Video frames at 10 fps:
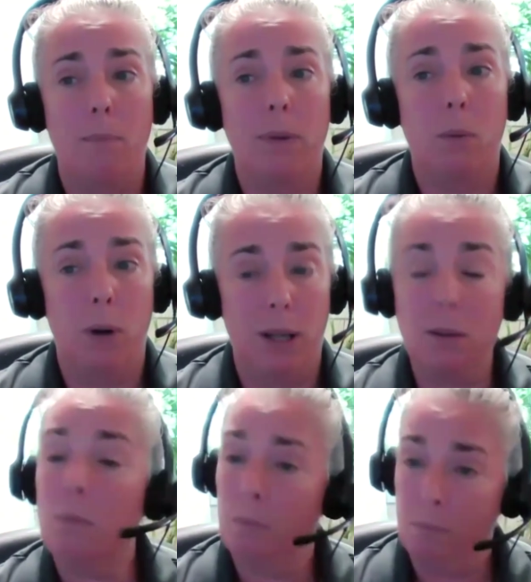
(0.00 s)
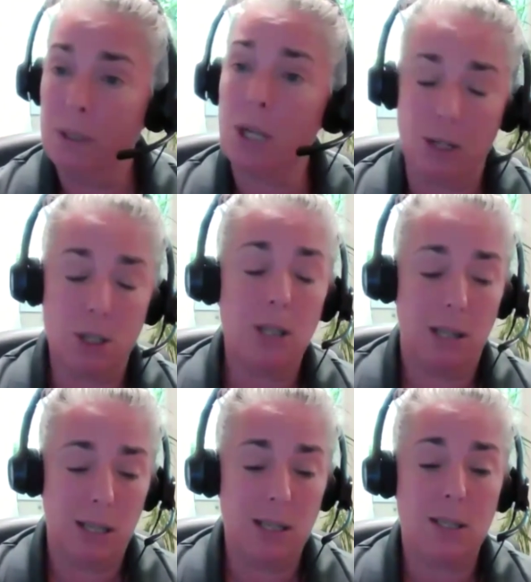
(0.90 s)
with potentially
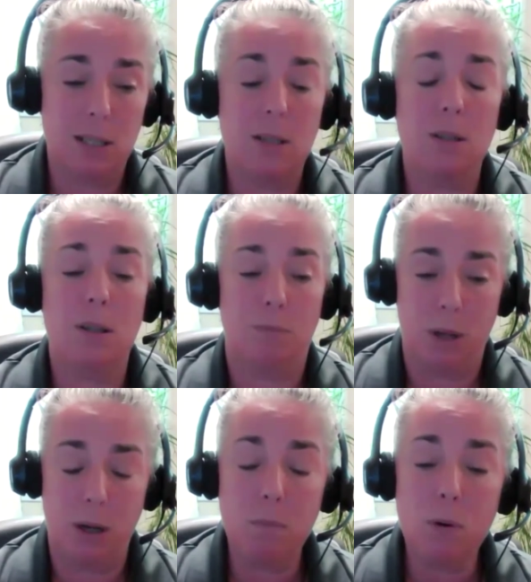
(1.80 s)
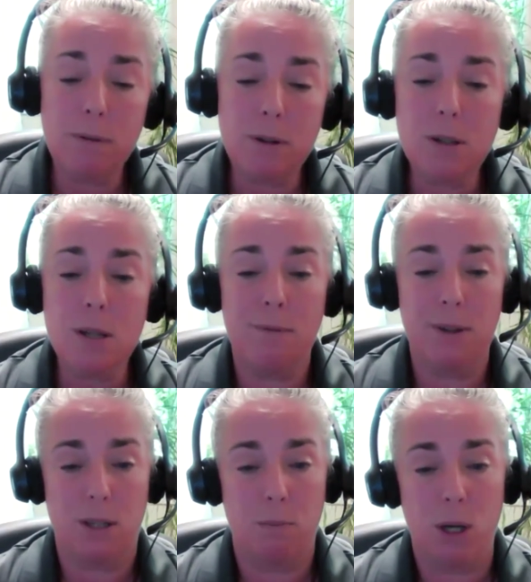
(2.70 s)
the assistance of minute movers. If
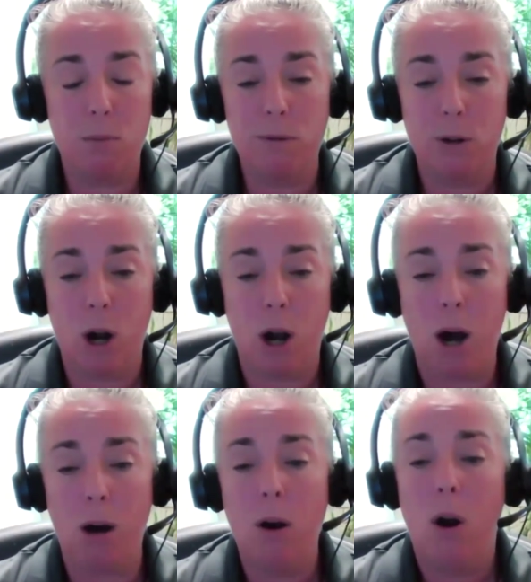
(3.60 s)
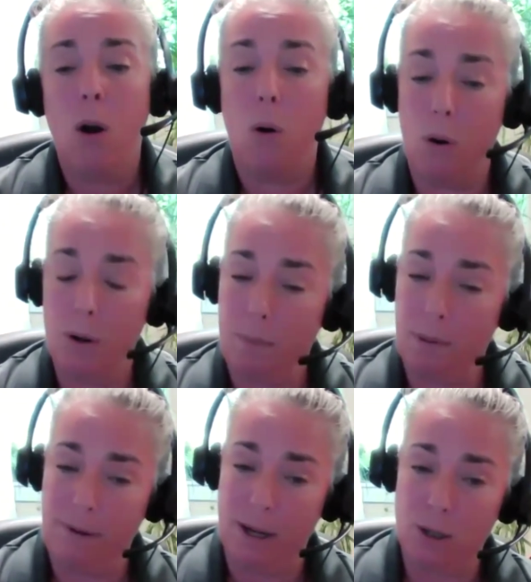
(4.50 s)
it's a minute mover hall, or the
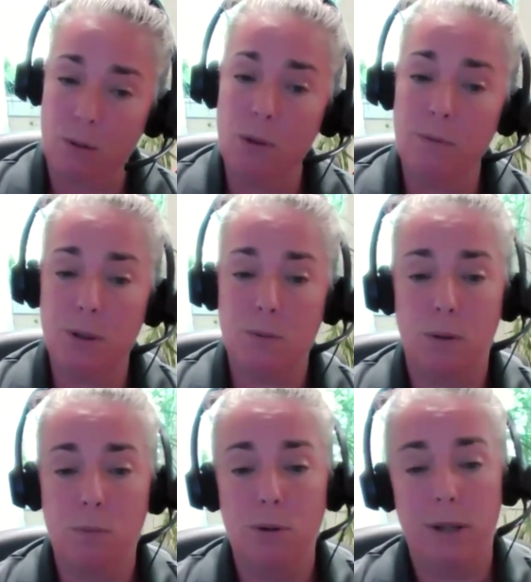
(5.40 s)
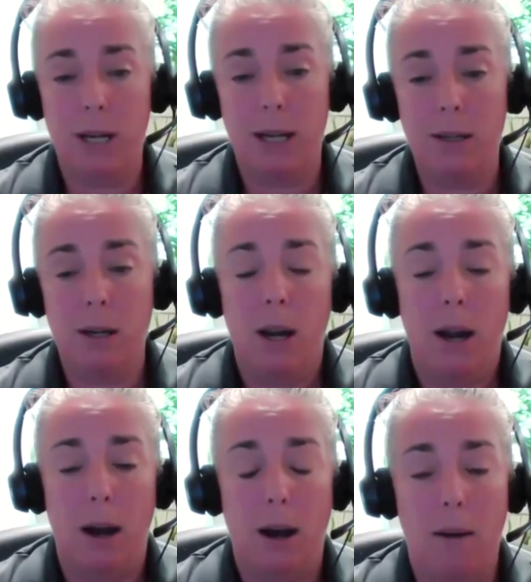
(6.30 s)
professional movers will move it in
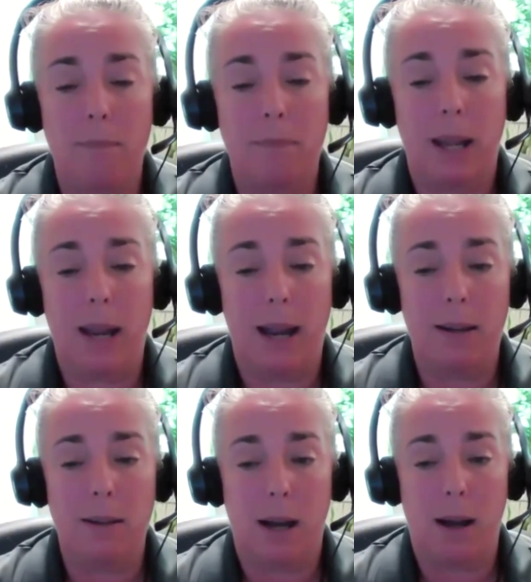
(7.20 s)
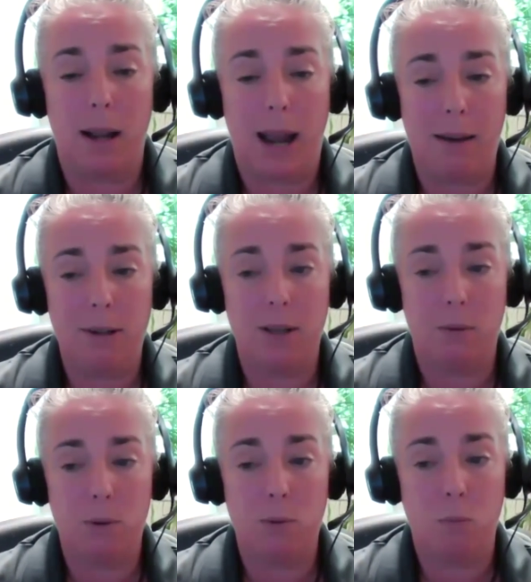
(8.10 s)
and have it in the
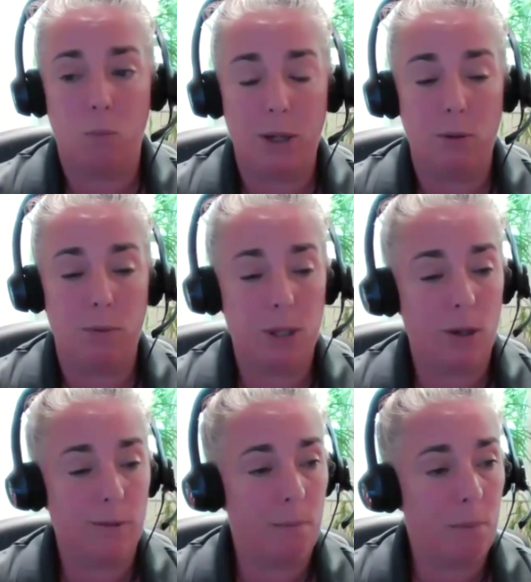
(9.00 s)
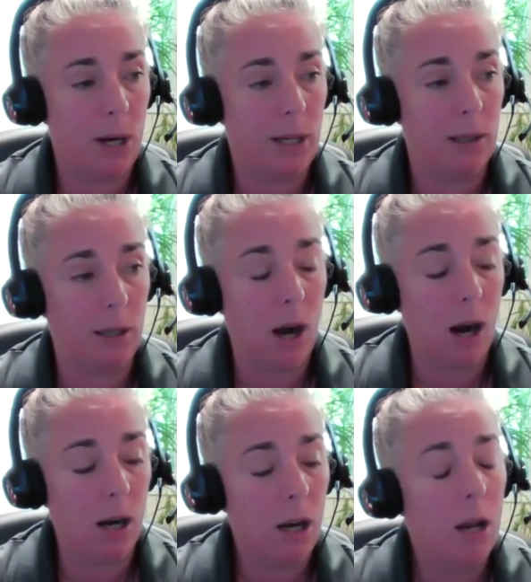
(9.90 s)
room when you return from parking the car.